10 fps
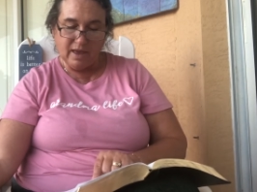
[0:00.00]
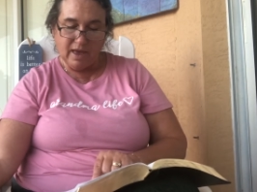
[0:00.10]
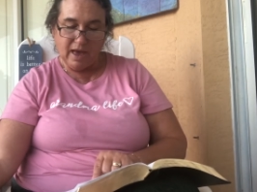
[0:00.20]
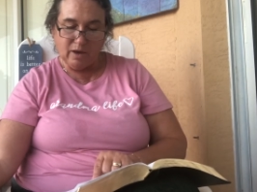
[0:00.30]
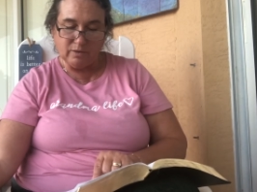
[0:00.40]

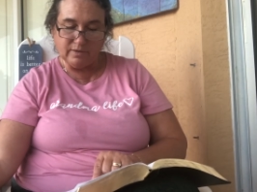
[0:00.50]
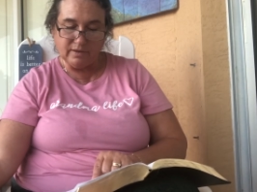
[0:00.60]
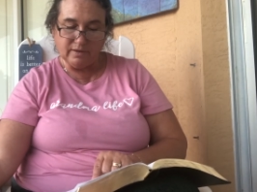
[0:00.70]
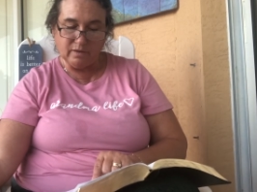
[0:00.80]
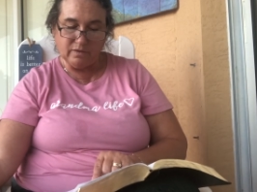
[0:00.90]

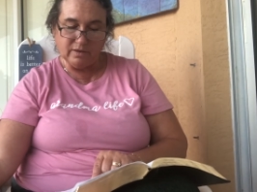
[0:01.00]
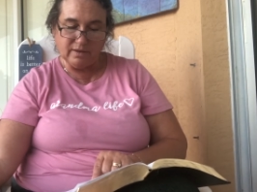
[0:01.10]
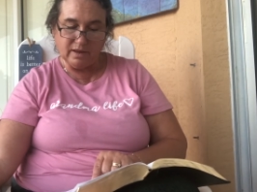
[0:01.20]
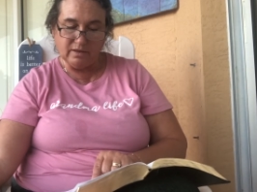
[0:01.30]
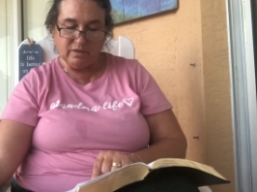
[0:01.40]
houses of the
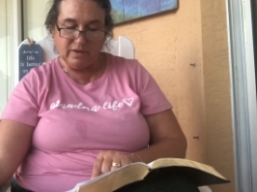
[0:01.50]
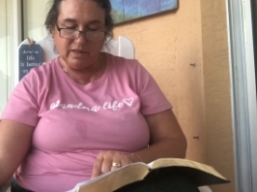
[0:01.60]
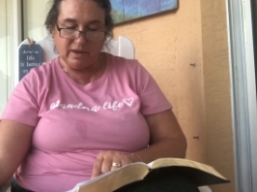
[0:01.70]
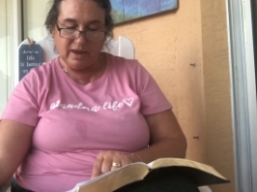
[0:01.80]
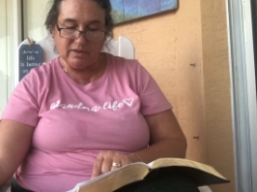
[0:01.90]
sons of
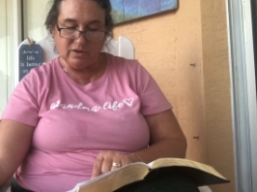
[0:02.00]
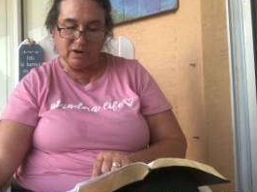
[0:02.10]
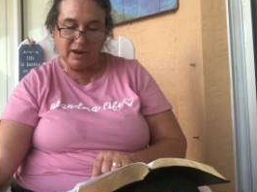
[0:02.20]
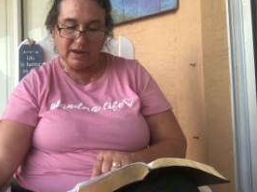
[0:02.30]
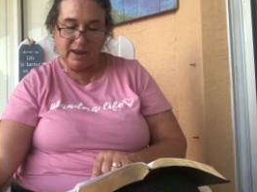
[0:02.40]
Eleazar,
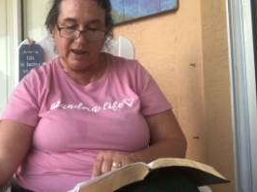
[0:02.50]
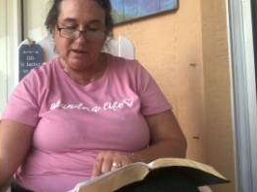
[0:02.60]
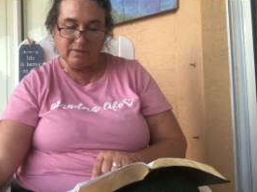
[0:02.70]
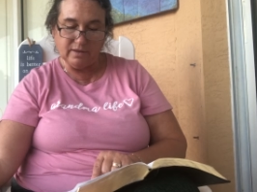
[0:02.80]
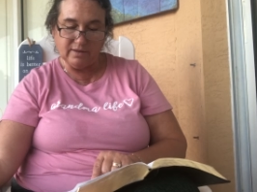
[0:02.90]
and eight
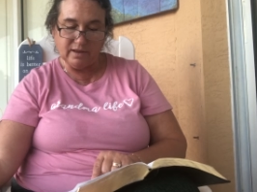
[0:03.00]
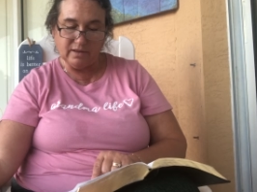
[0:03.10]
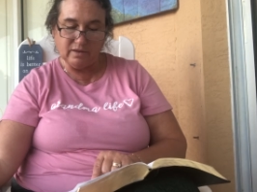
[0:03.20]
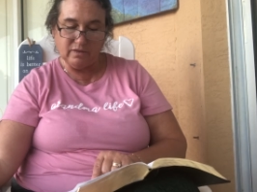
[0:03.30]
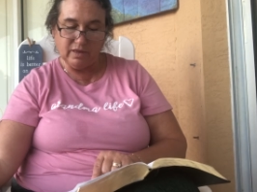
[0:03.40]
of the
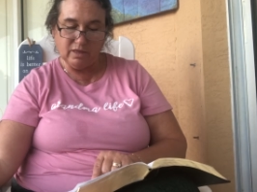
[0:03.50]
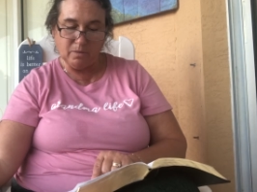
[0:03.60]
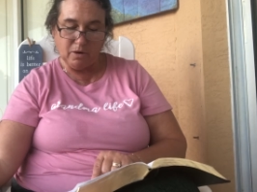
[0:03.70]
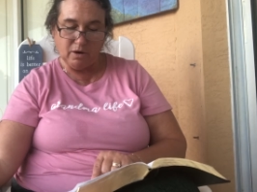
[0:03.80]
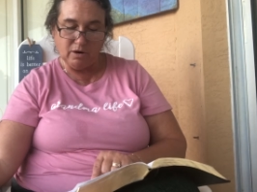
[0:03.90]
sons of
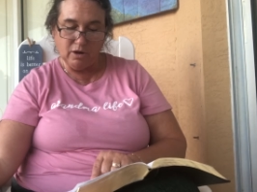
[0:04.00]
Ithamar